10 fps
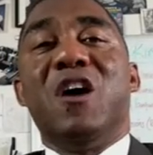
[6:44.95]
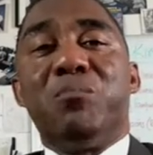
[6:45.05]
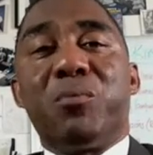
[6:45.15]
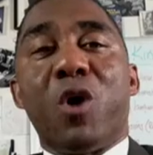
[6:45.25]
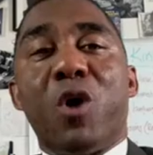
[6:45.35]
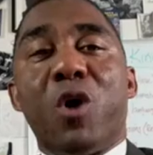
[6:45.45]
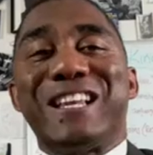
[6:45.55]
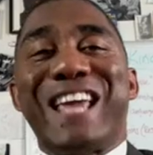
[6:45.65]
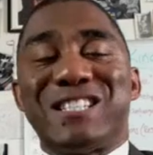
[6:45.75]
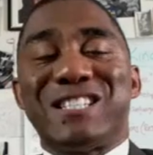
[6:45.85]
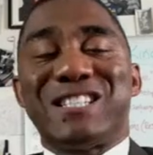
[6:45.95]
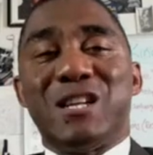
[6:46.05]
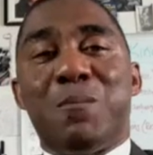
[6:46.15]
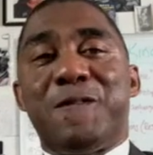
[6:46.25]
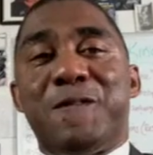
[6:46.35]
of broadcast
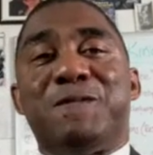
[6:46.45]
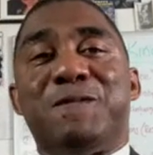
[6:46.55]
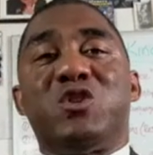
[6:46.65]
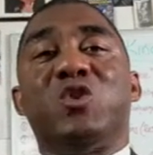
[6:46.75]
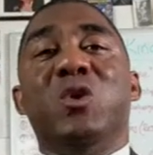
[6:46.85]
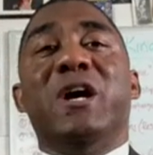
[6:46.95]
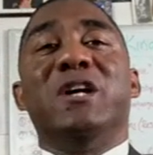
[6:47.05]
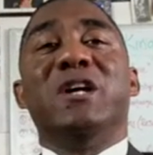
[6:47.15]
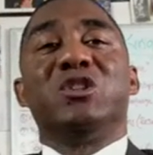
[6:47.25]
number 52.